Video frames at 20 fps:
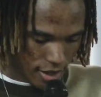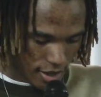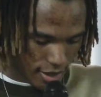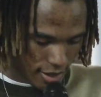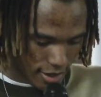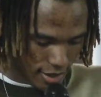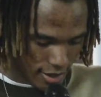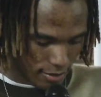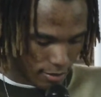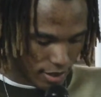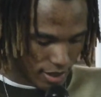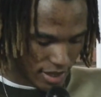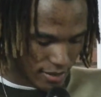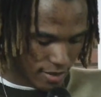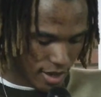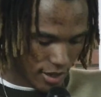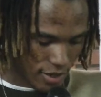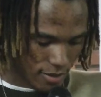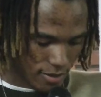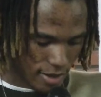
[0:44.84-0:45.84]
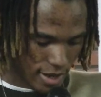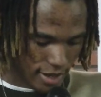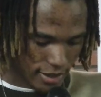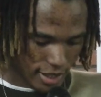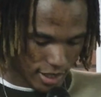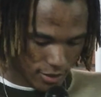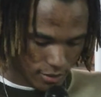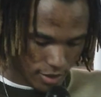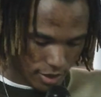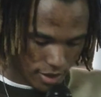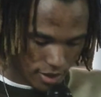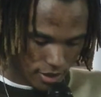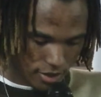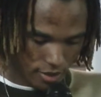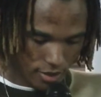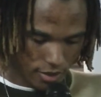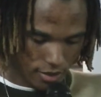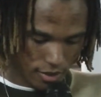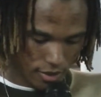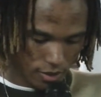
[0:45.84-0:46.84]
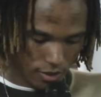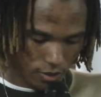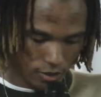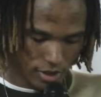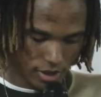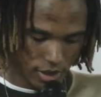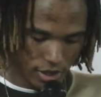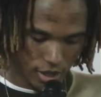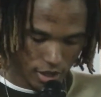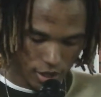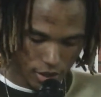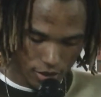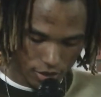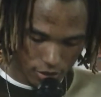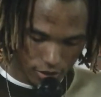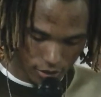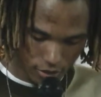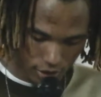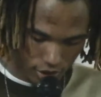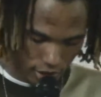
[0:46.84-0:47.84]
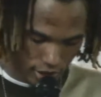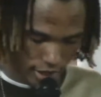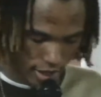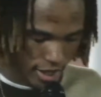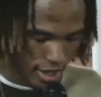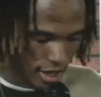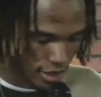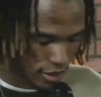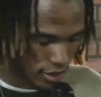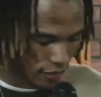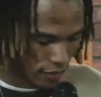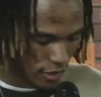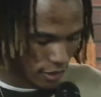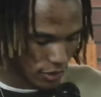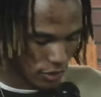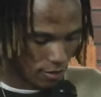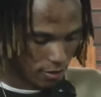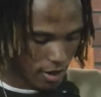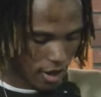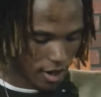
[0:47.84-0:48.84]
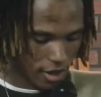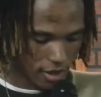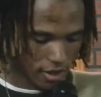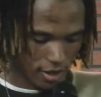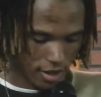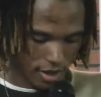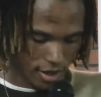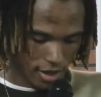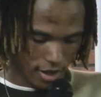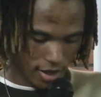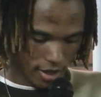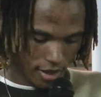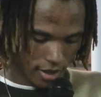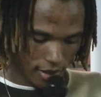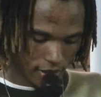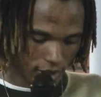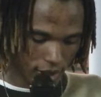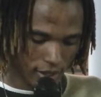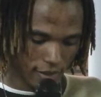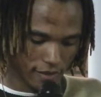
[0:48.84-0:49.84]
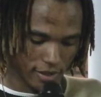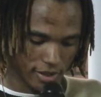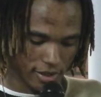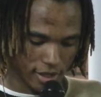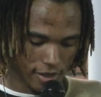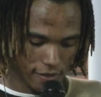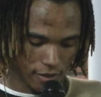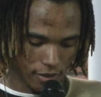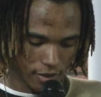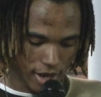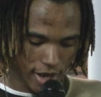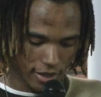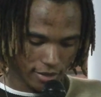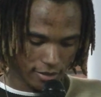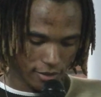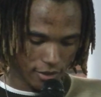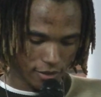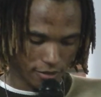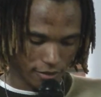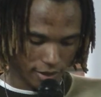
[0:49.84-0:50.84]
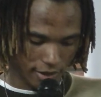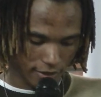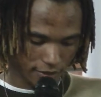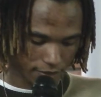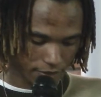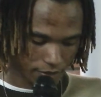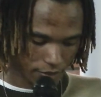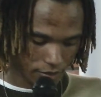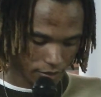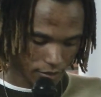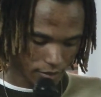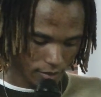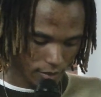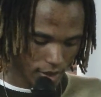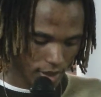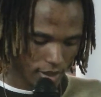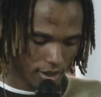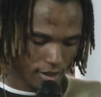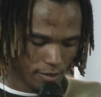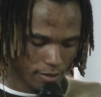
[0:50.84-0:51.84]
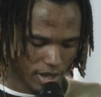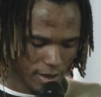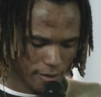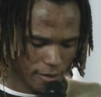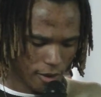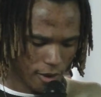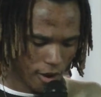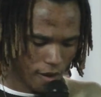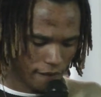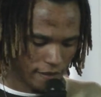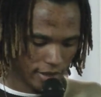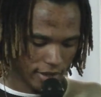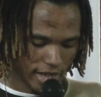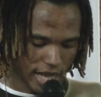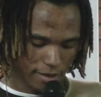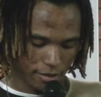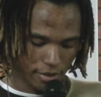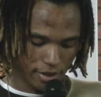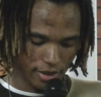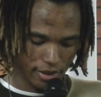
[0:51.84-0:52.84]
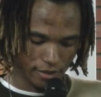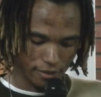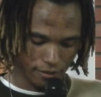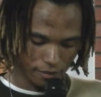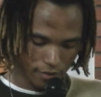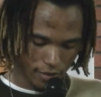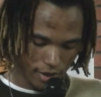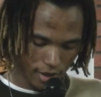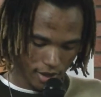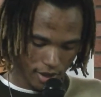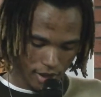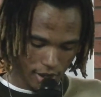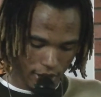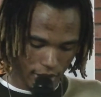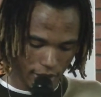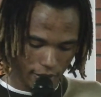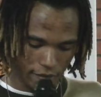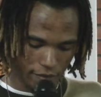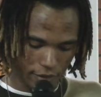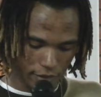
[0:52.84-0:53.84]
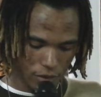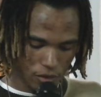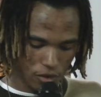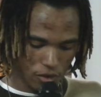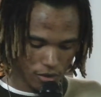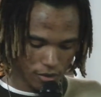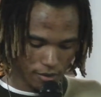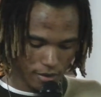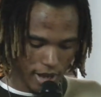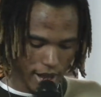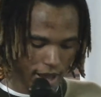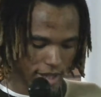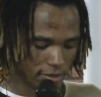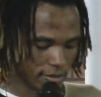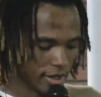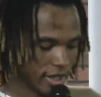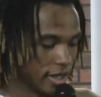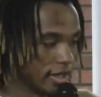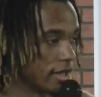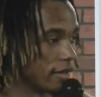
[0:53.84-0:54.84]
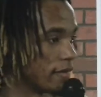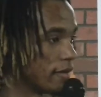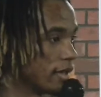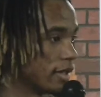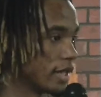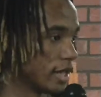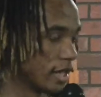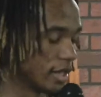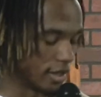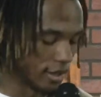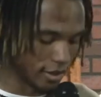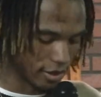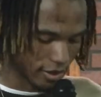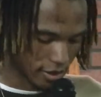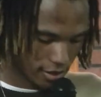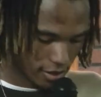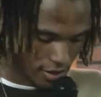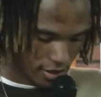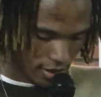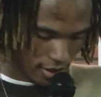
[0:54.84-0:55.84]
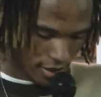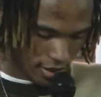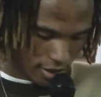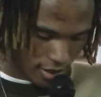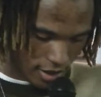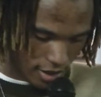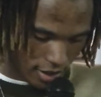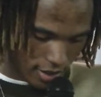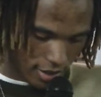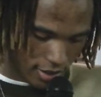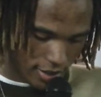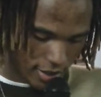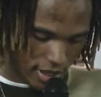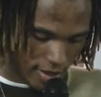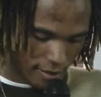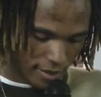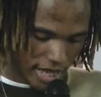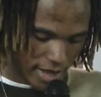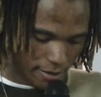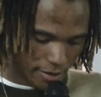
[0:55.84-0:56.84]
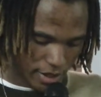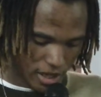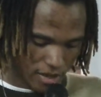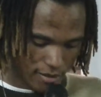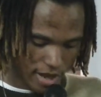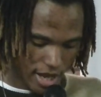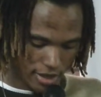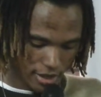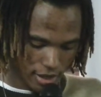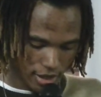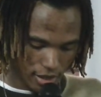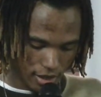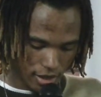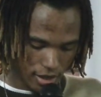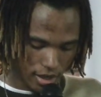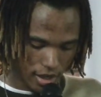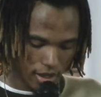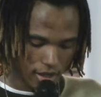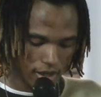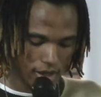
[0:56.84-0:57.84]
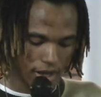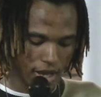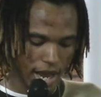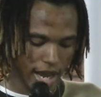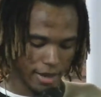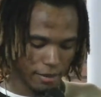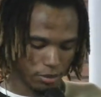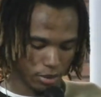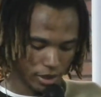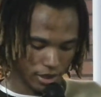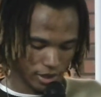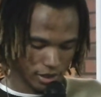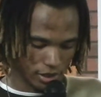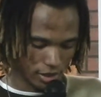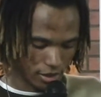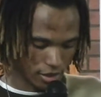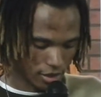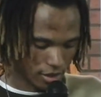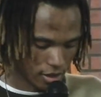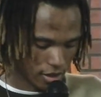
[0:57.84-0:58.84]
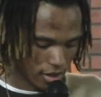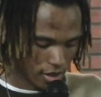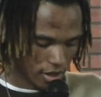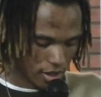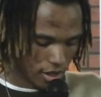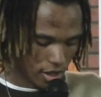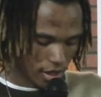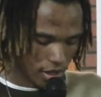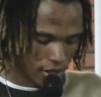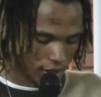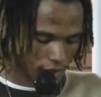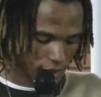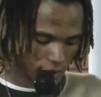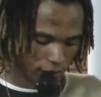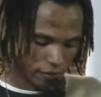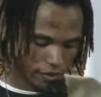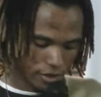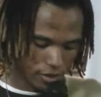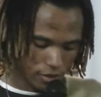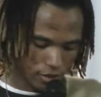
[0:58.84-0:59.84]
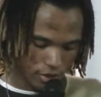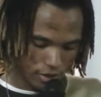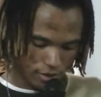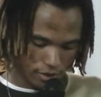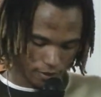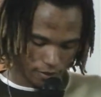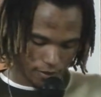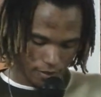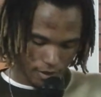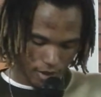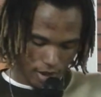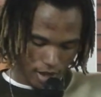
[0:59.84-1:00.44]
Brother Malcolm X, as we know, was a huge and controversial part of the civil rights movement. People often label him and viewed him as many different things. Some label him as a hate preacher. Others viewed him